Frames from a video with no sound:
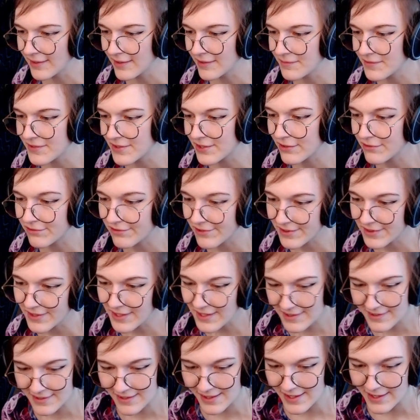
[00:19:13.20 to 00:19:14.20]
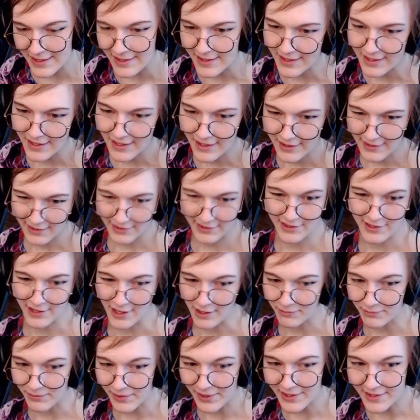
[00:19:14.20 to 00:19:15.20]
So for things like
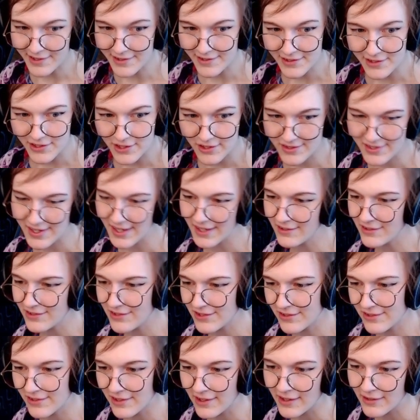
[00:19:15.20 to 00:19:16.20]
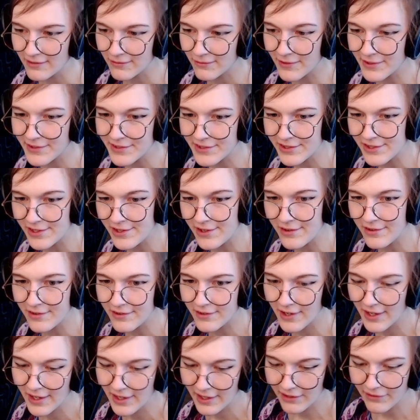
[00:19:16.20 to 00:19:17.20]
numbers, you tend to not want
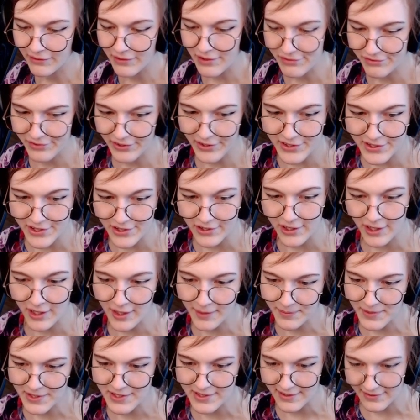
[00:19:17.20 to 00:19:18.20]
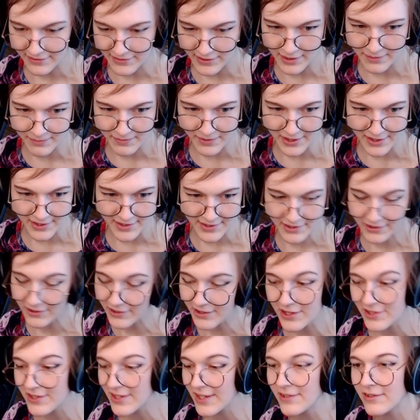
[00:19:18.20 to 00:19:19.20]
to refer to copies of numbers, or
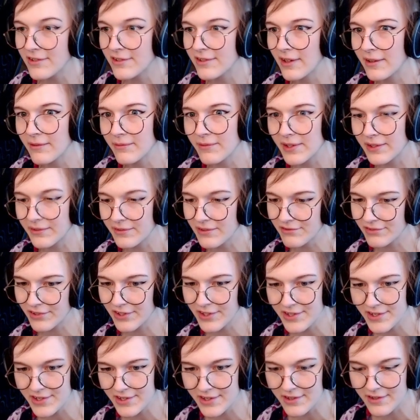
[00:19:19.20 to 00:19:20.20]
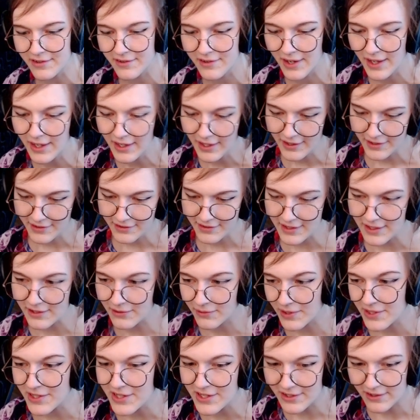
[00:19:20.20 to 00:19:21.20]
you tend to not want to refer to the
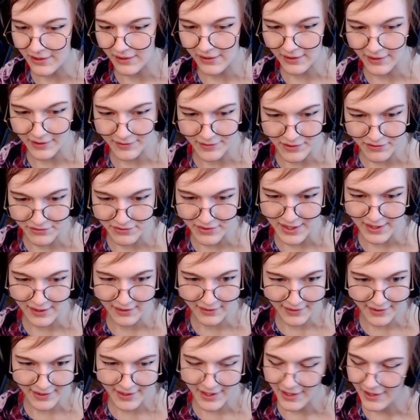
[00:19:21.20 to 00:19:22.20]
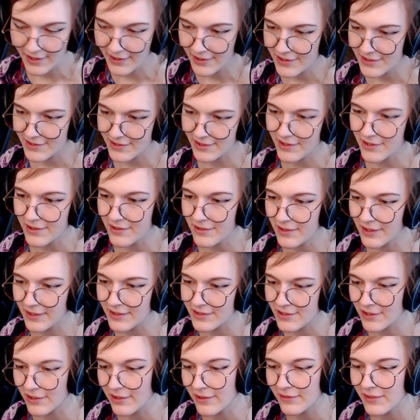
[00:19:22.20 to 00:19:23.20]
original of a field. So it's
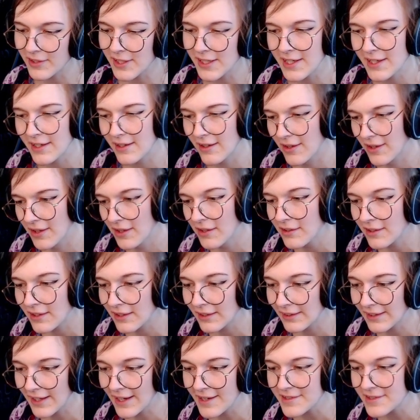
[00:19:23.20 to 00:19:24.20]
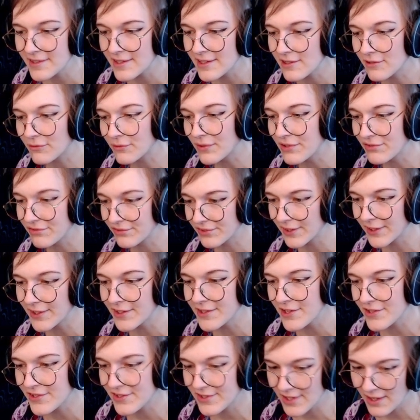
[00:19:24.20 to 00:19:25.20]
sort of like classes refer
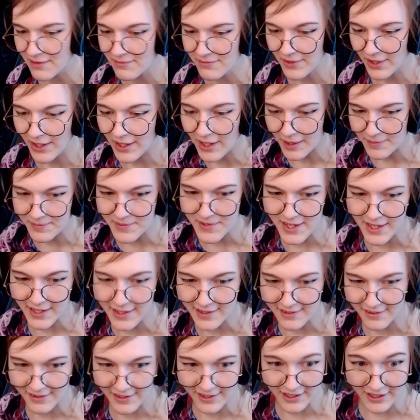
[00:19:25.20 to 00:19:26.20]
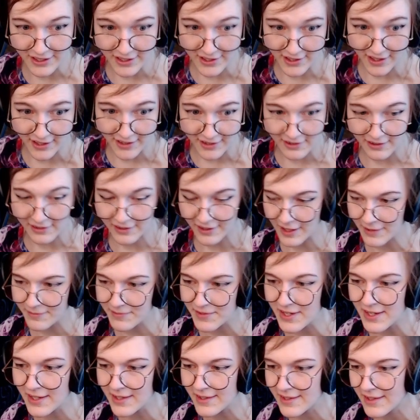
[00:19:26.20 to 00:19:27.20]
to some object, like a canonical
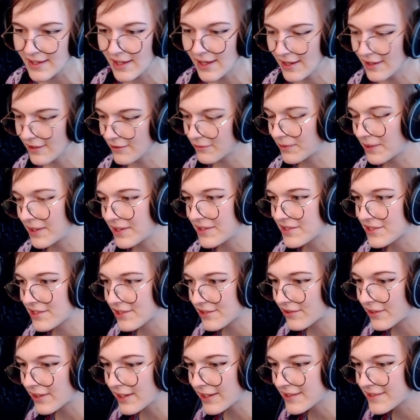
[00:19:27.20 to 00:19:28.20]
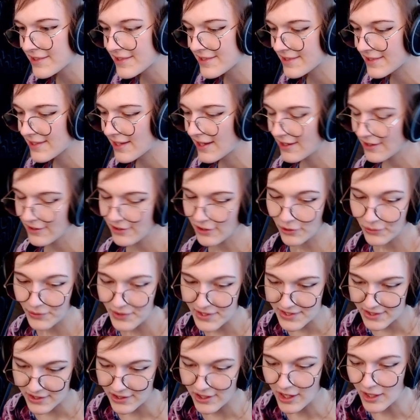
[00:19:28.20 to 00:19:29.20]
object, whereas structs
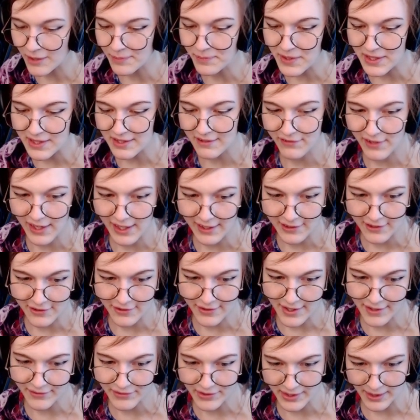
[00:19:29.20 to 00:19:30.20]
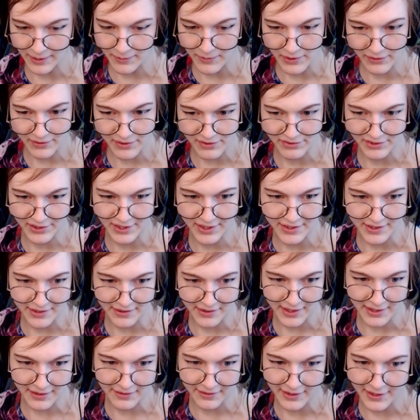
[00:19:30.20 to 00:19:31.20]
always copy the value every time you refer to
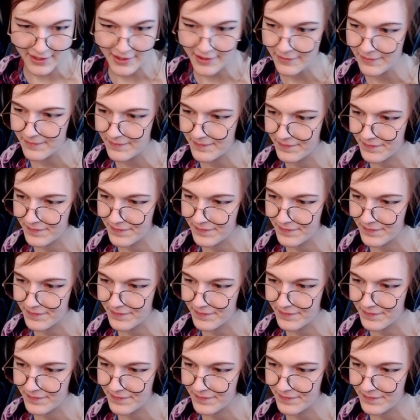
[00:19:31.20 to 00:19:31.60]
it, right?